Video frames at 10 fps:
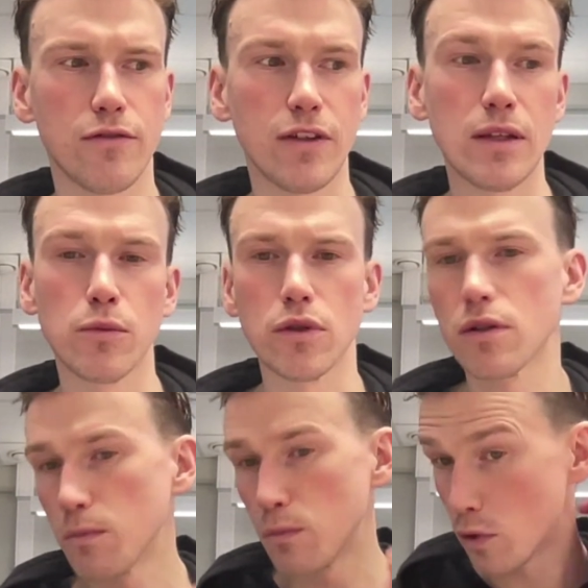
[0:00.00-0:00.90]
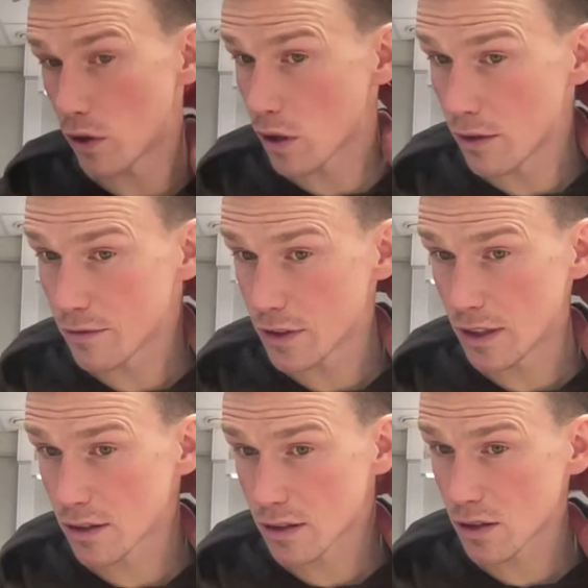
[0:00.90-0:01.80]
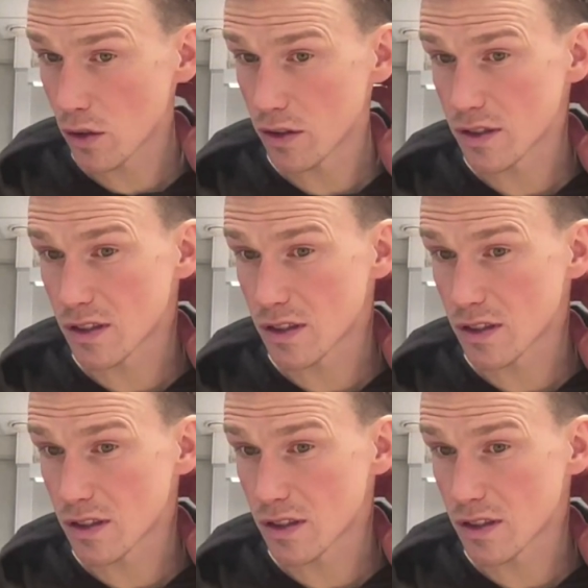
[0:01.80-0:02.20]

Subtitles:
feel more confident on the